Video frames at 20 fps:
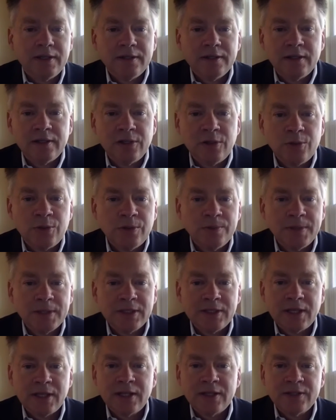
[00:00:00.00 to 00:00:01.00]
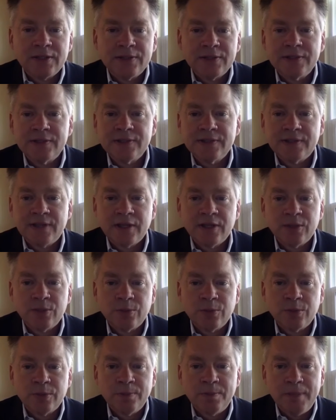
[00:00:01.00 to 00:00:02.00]
the local McDonald's and saw the
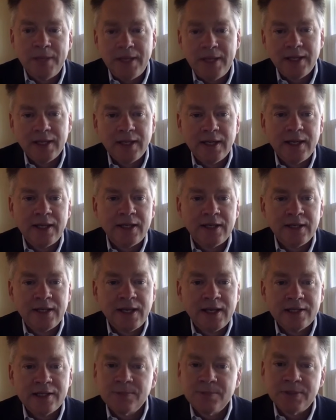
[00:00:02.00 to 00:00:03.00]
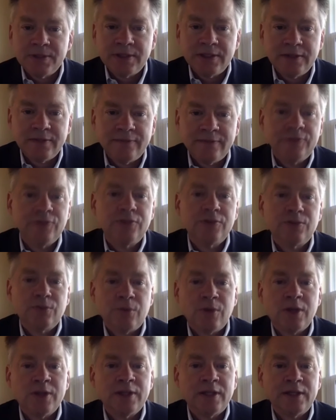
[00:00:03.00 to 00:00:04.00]
word pig and an expletive
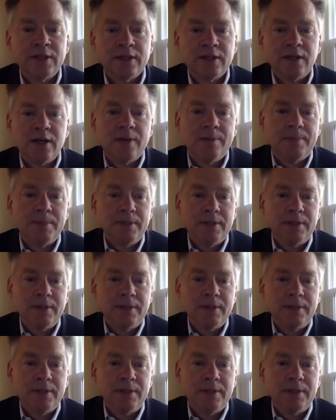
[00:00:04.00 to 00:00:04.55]
scrawled on the cup.